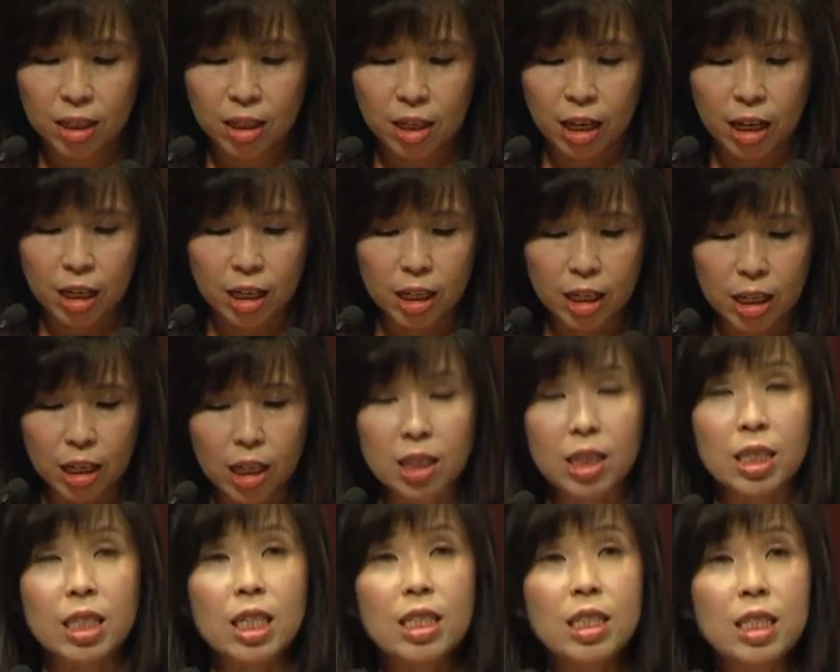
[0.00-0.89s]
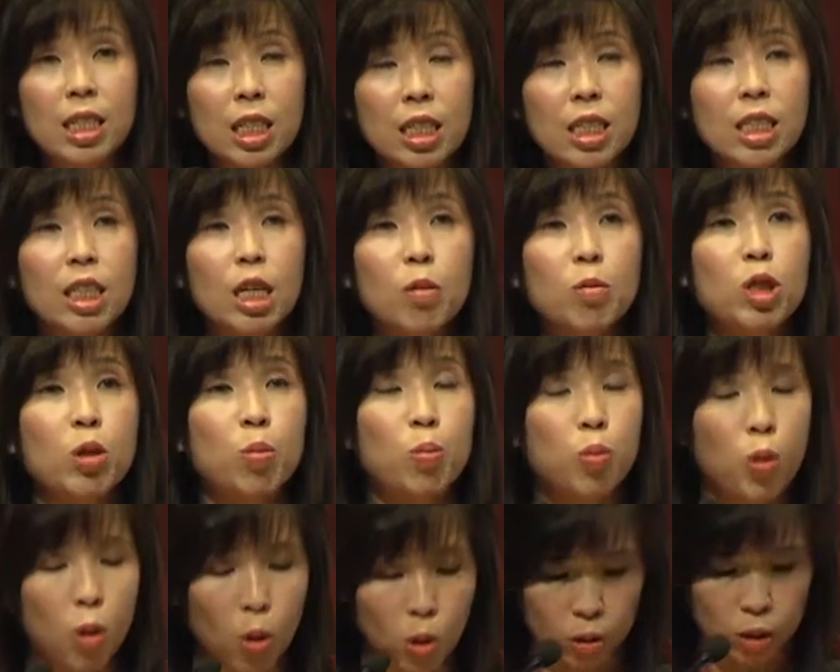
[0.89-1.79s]
And it is this systems
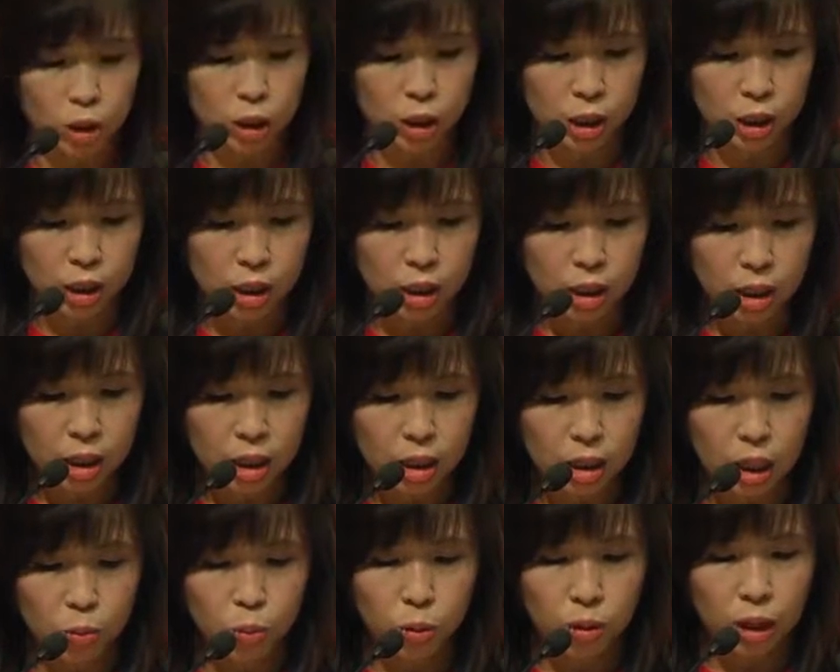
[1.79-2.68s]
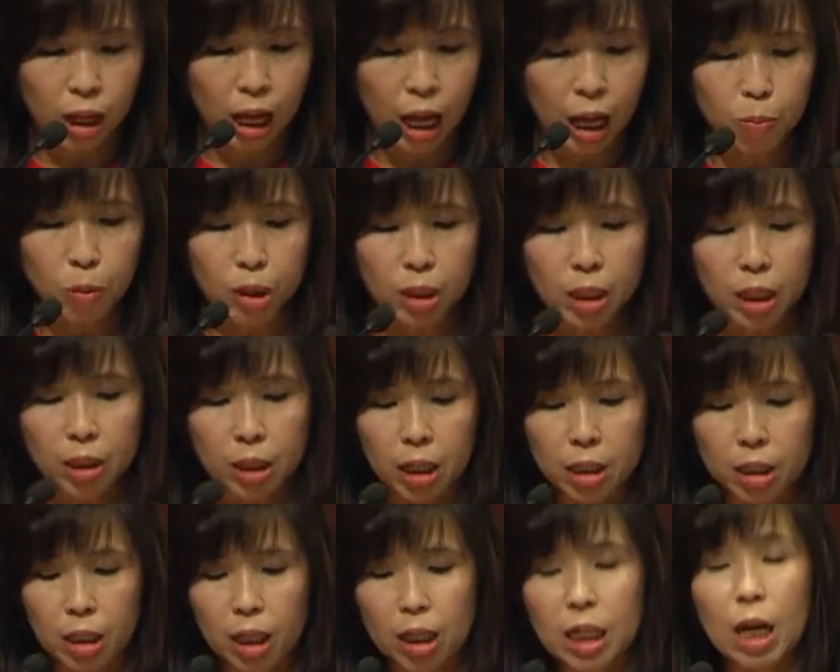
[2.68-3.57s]
approach that will help
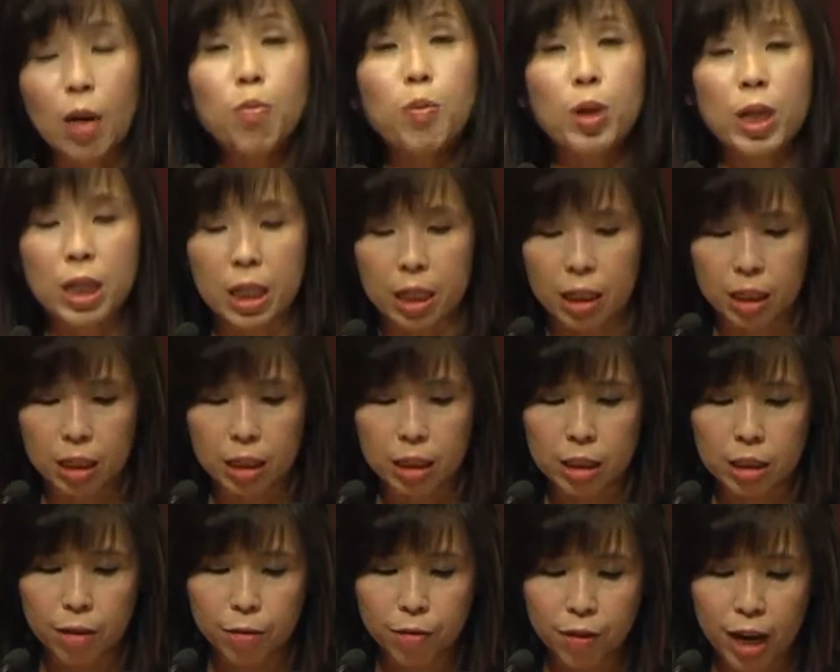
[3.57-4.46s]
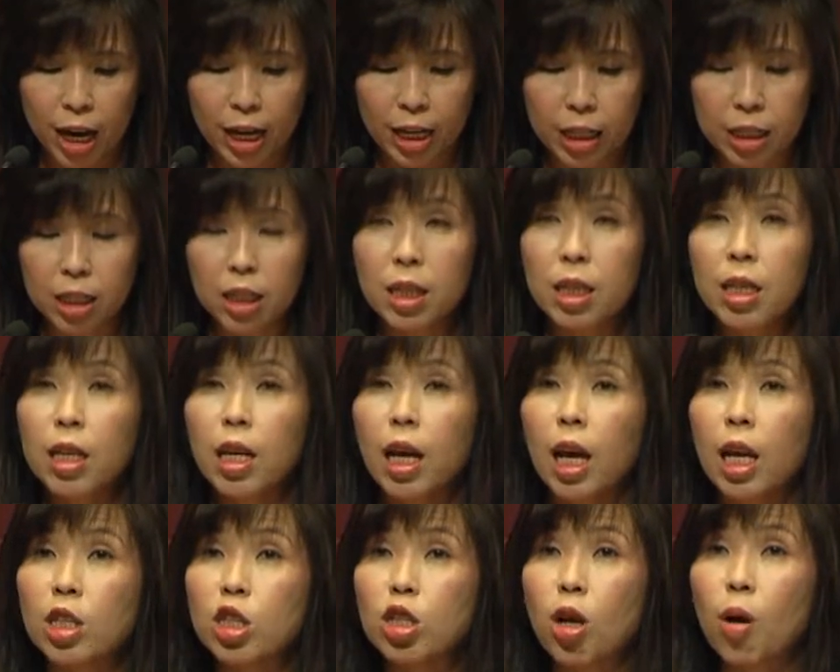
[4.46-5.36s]
a company define
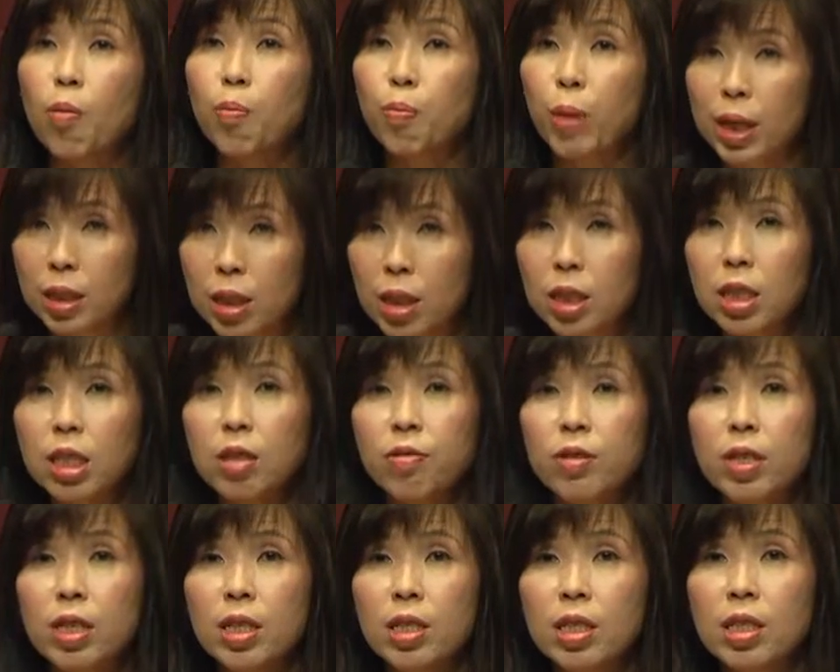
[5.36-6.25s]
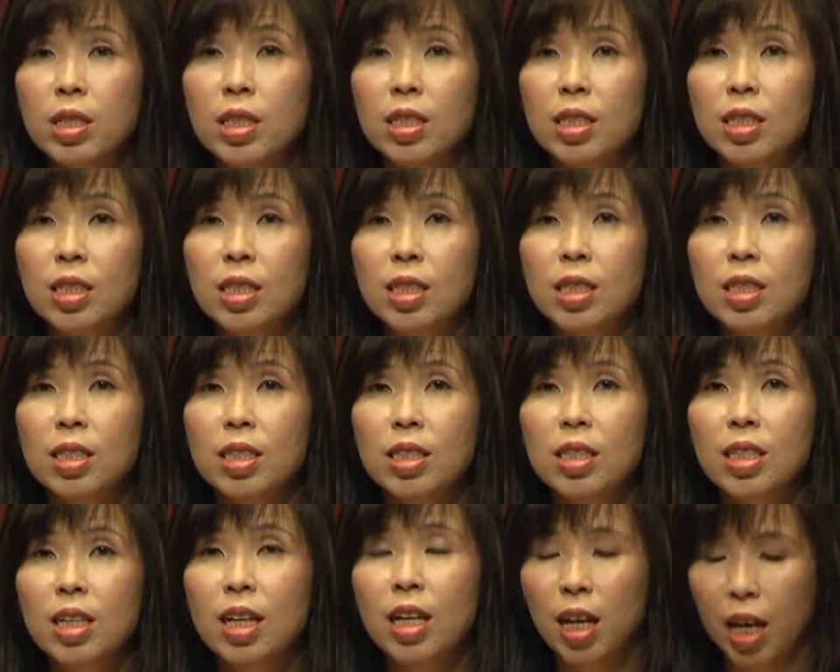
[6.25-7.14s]
its competitiveness
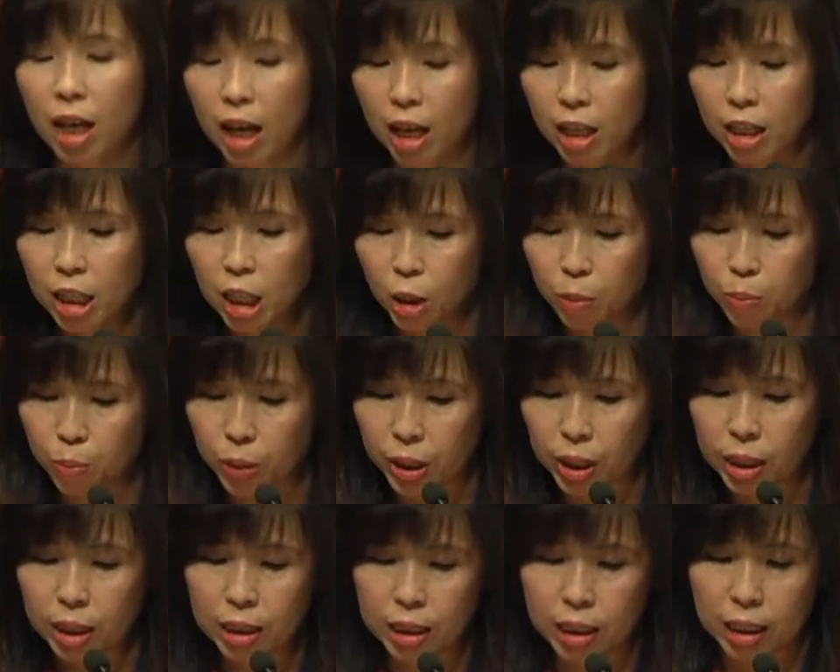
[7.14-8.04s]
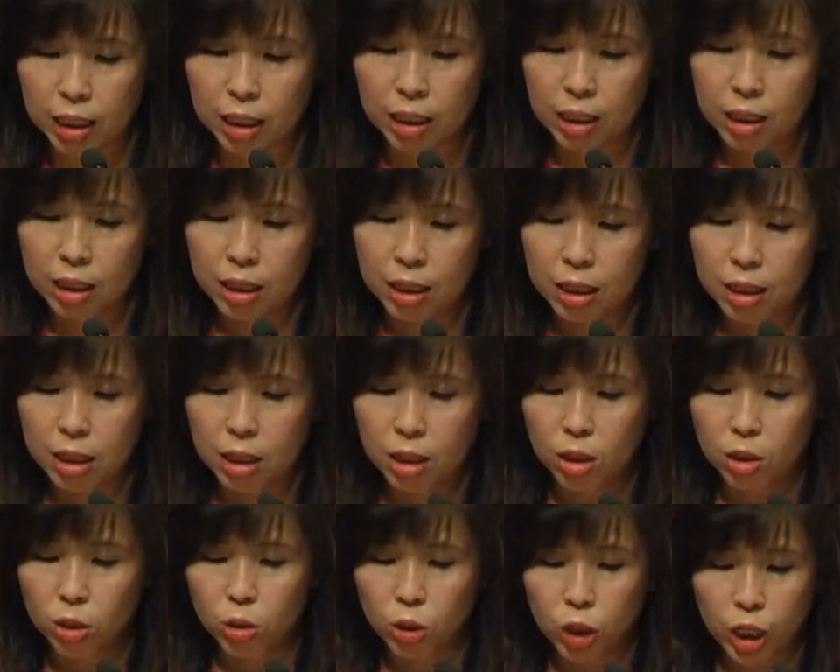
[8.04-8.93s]
and the ability
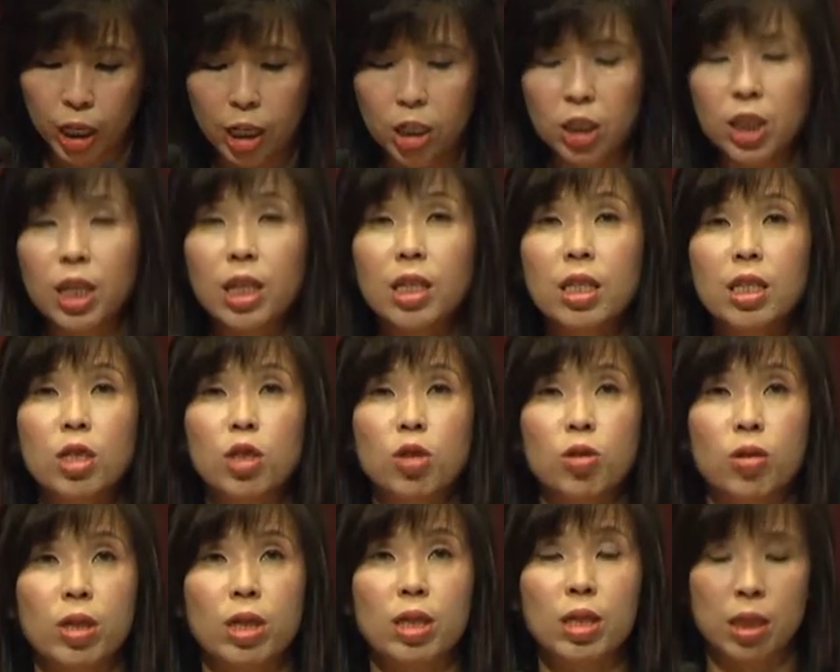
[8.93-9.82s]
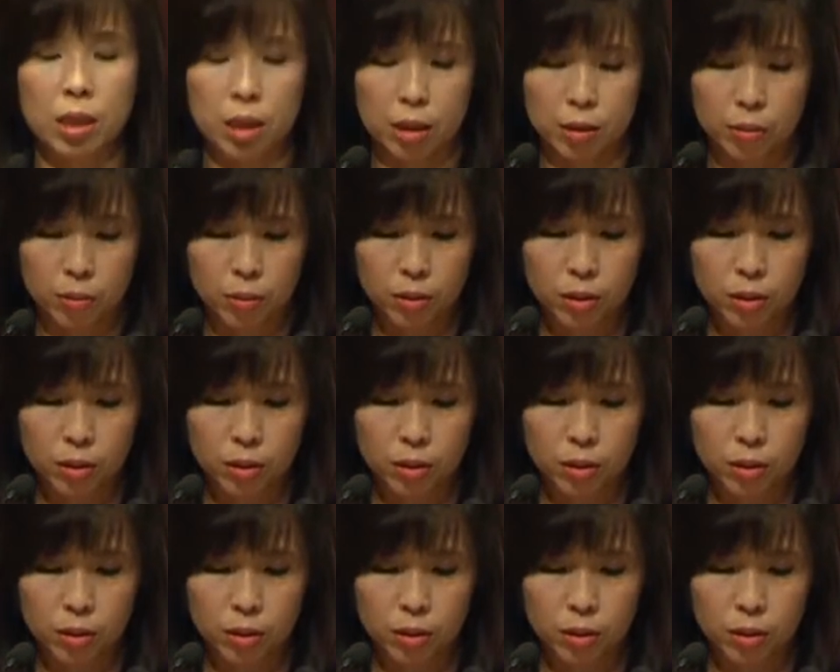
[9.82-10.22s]
to change industries.